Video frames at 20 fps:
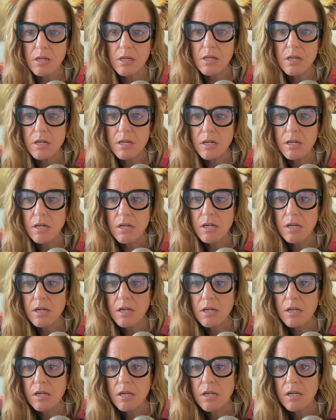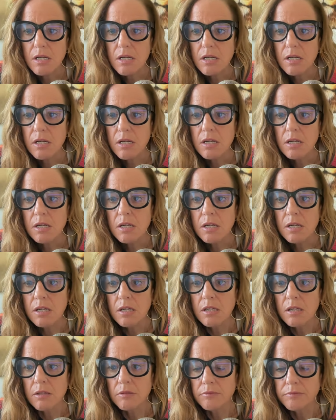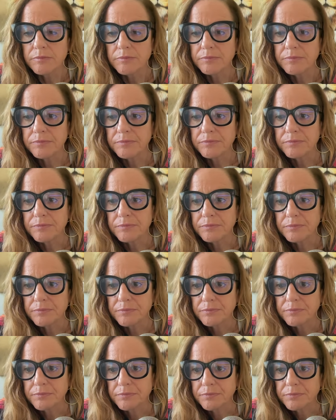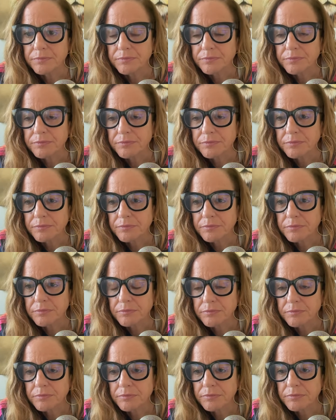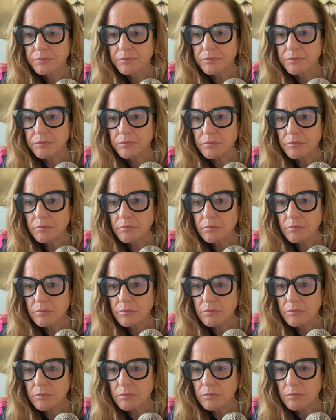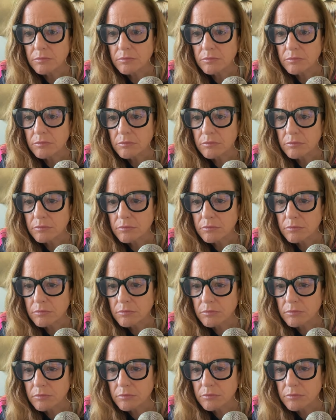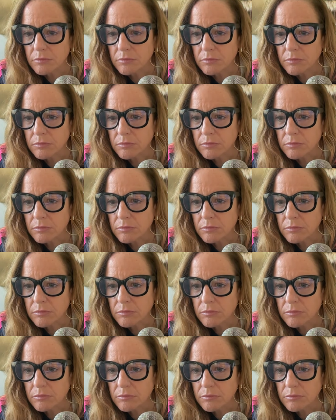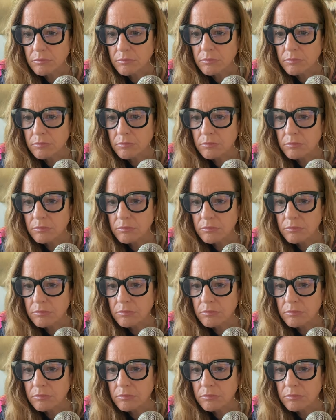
Nothing is said.